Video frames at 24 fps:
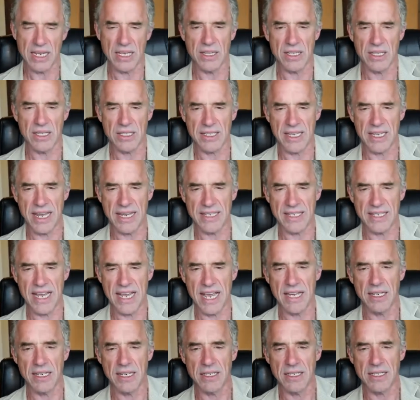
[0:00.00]
in the
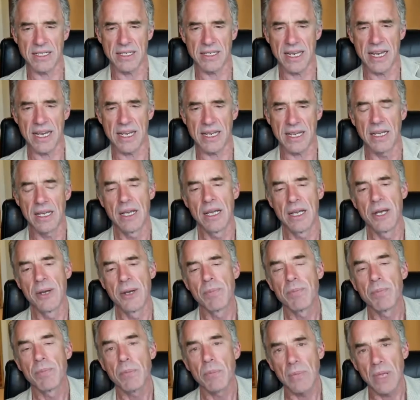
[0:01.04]
sand and saying,
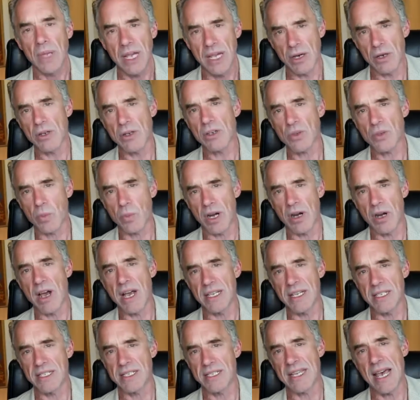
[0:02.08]
here's where I
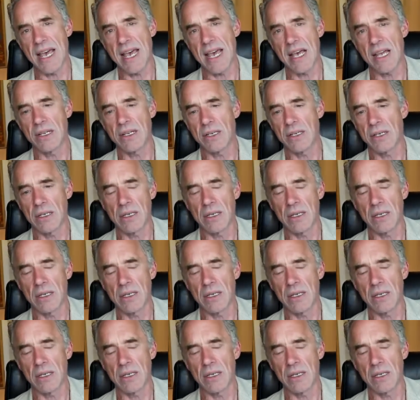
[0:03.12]
stand